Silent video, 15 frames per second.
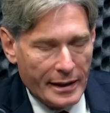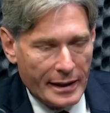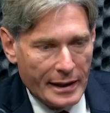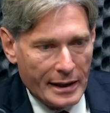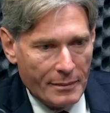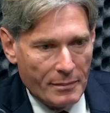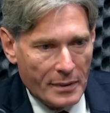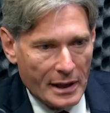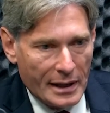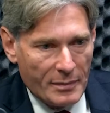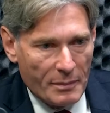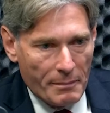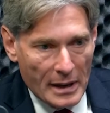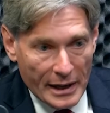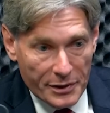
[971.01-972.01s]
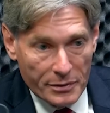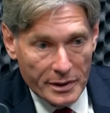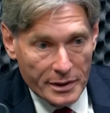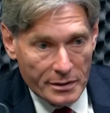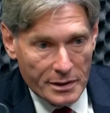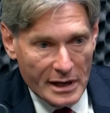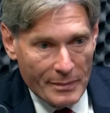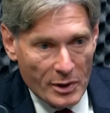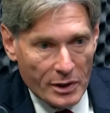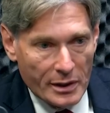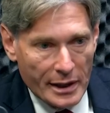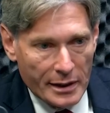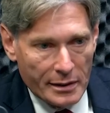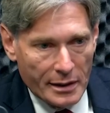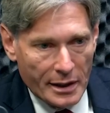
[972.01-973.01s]
Um, I'm a moderate
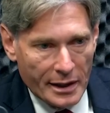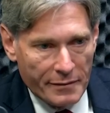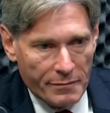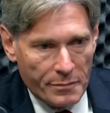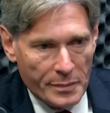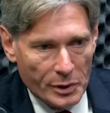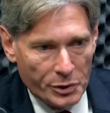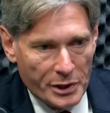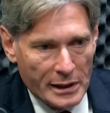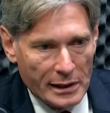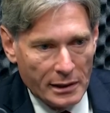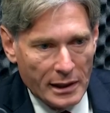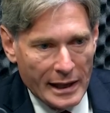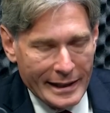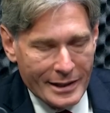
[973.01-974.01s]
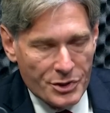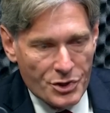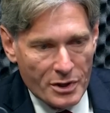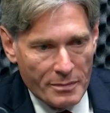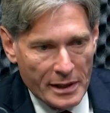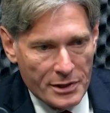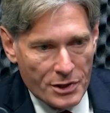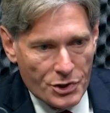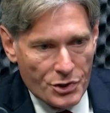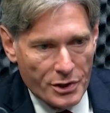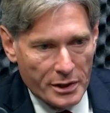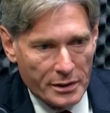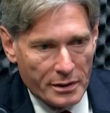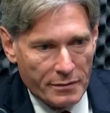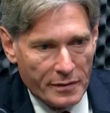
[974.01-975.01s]
Democrat. I've built an alliance in my
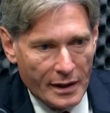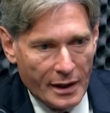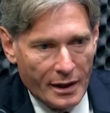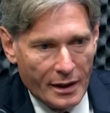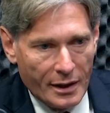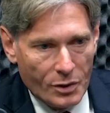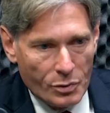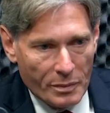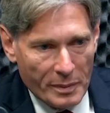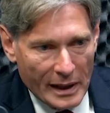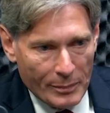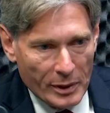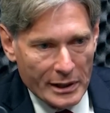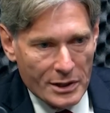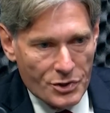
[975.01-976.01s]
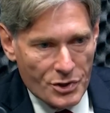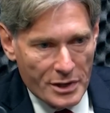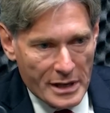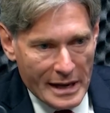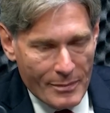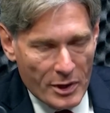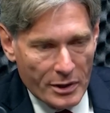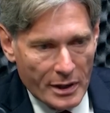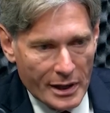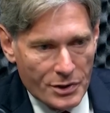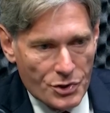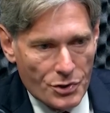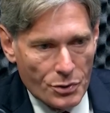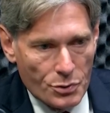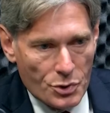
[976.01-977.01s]
district of Republicans and
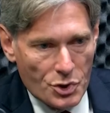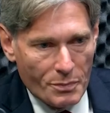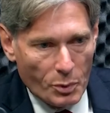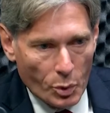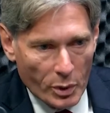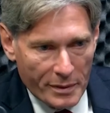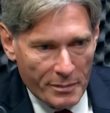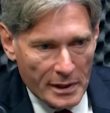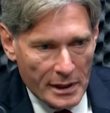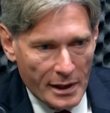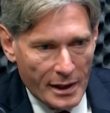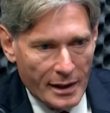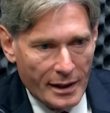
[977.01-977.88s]
Democrats who support me.